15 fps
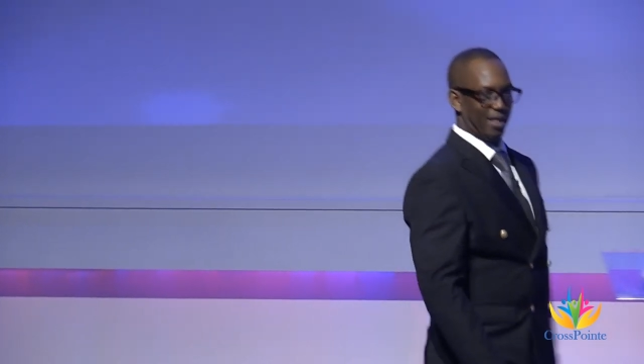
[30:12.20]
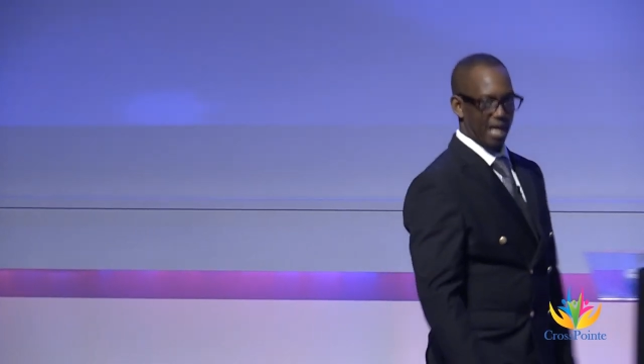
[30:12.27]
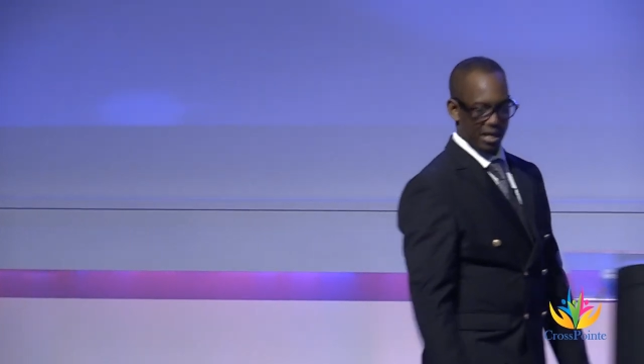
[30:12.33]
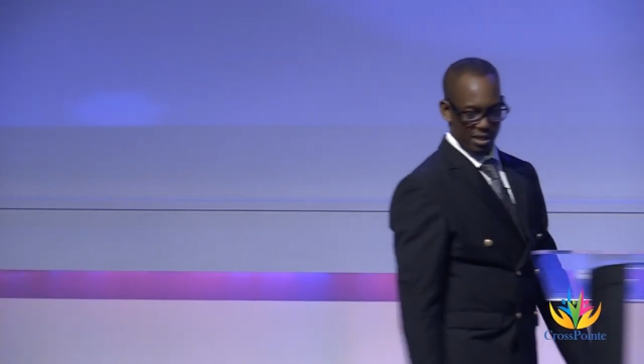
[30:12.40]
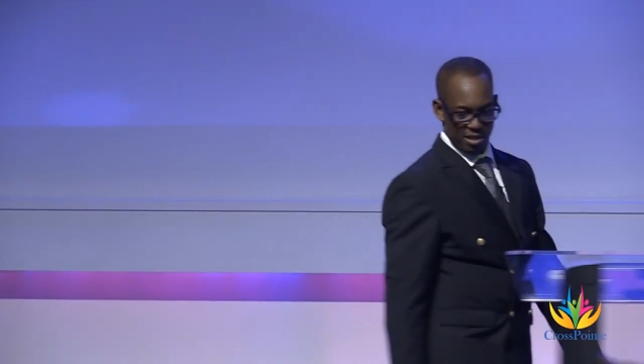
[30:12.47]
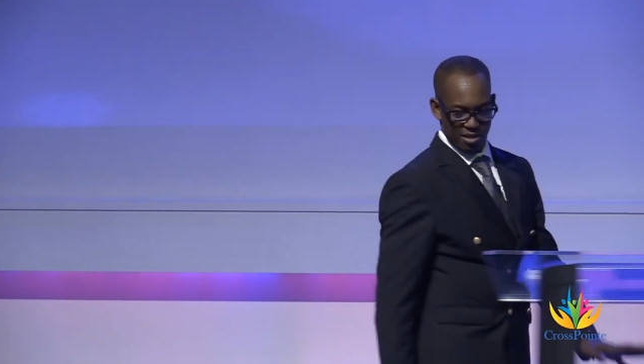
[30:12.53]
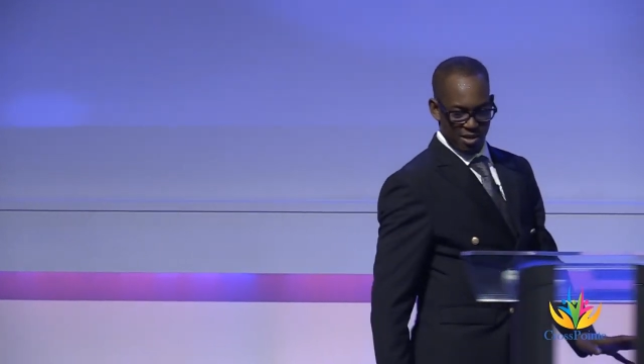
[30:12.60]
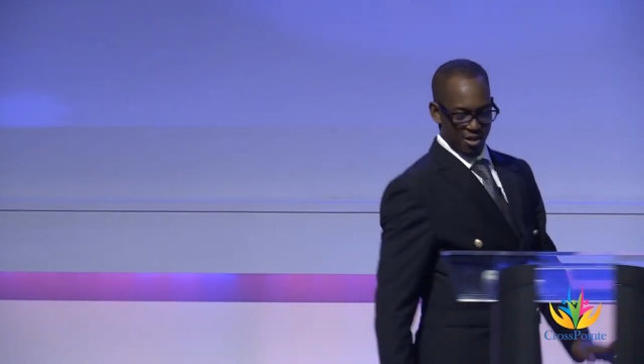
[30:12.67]

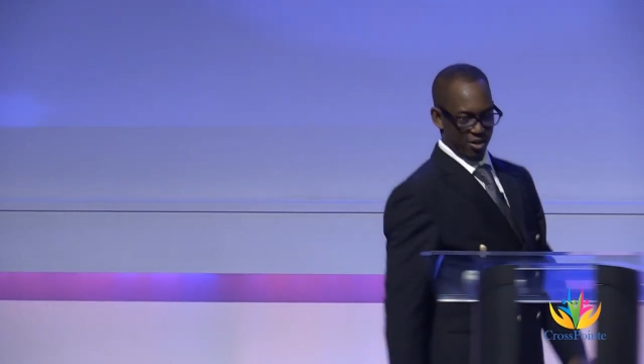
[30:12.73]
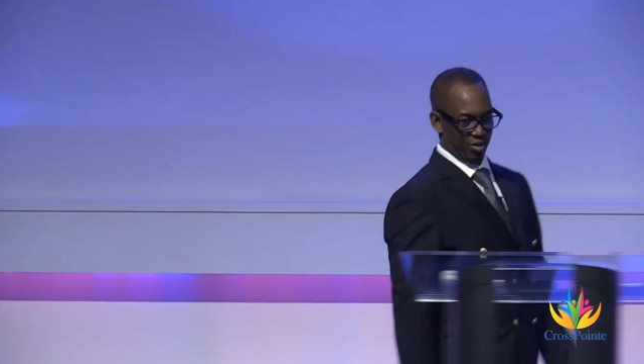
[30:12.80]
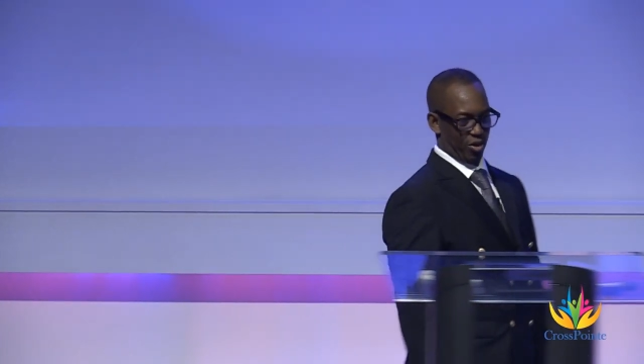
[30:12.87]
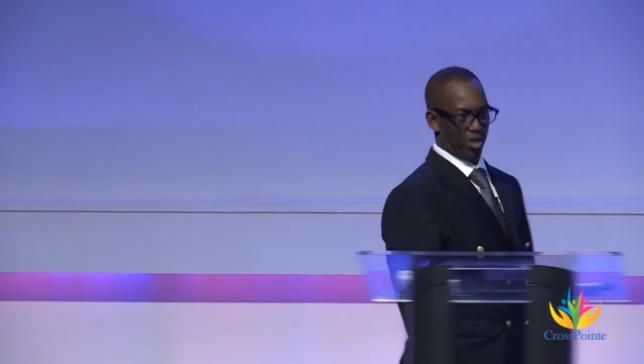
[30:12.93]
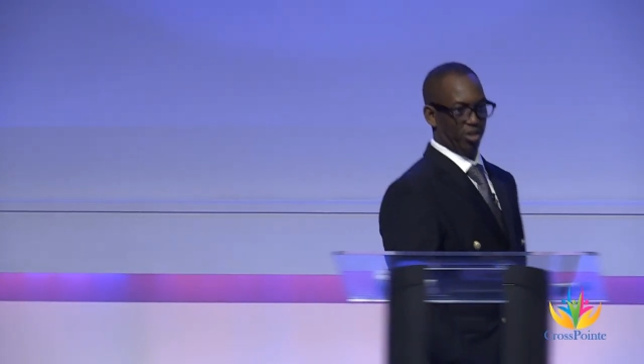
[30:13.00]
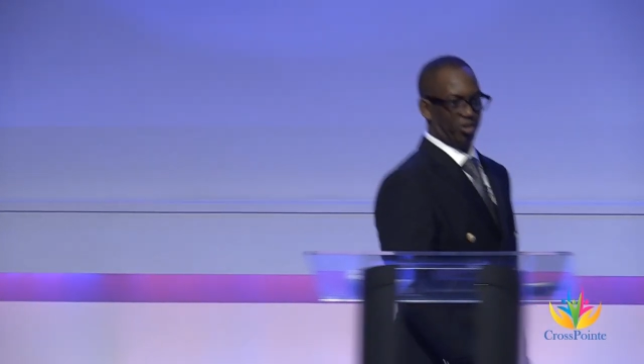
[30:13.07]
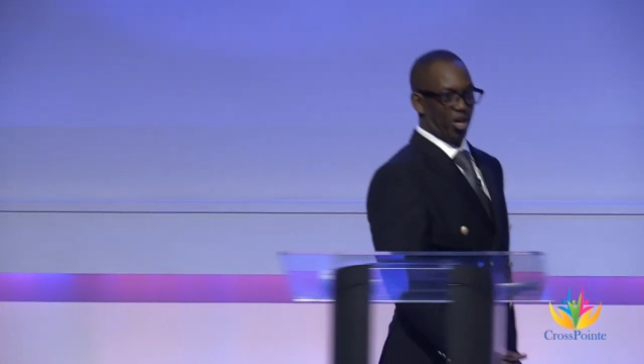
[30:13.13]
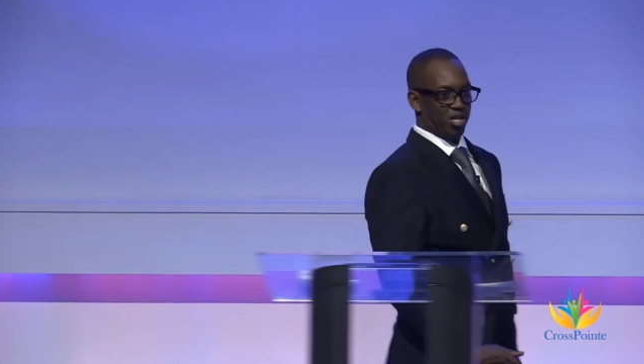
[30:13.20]
that.
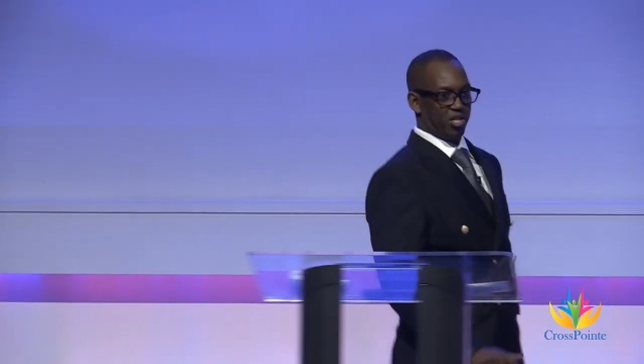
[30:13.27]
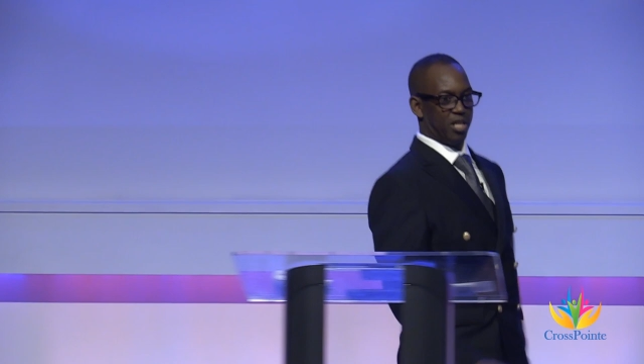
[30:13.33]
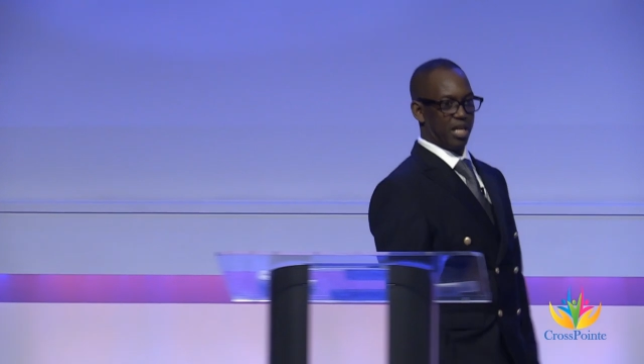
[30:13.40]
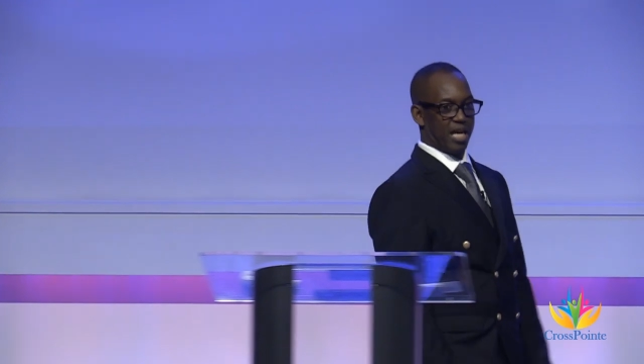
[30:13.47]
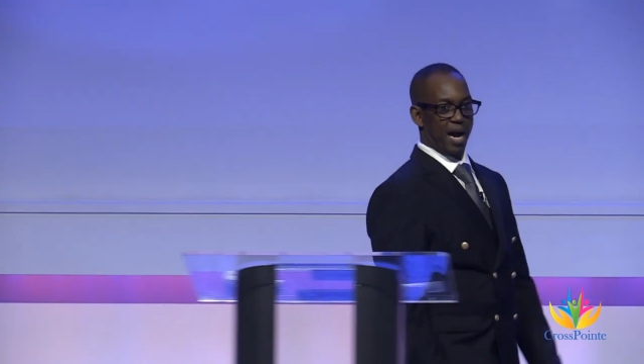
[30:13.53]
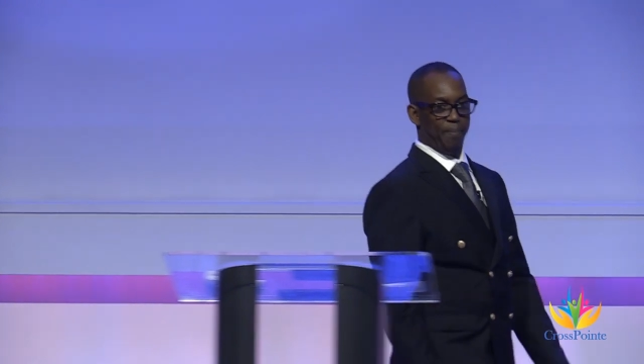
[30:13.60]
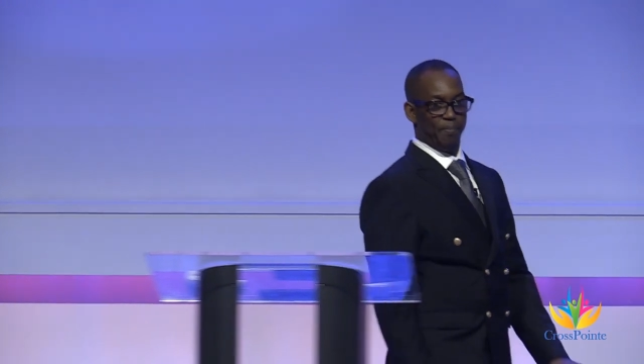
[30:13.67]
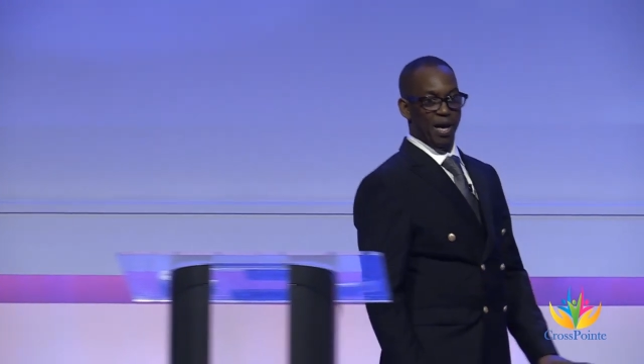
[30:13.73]
Don't touch the
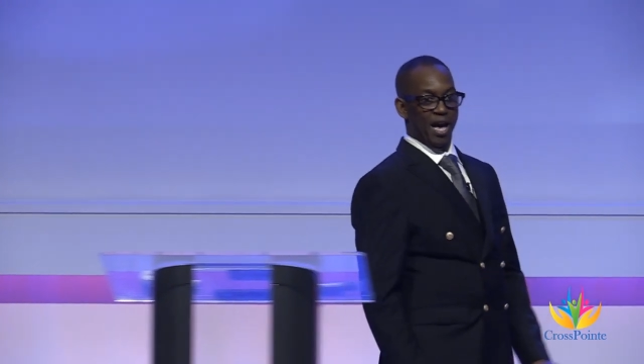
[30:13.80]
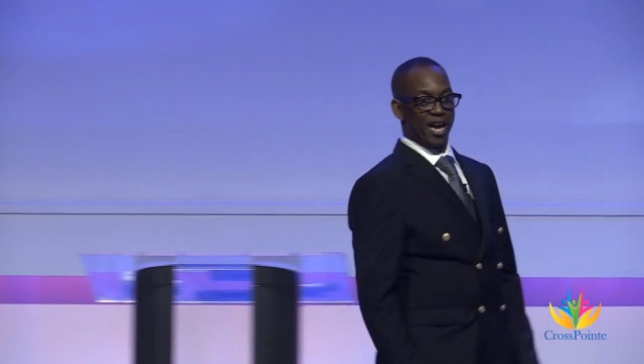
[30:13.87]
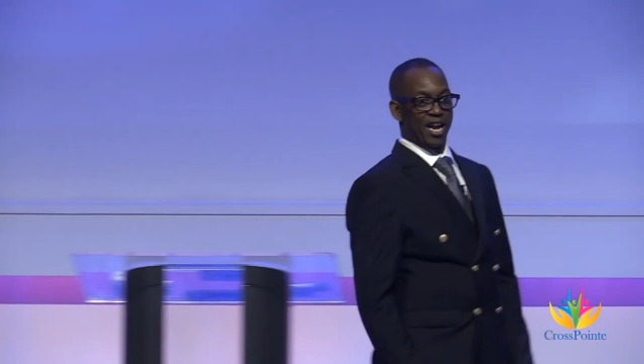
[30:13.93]
cup.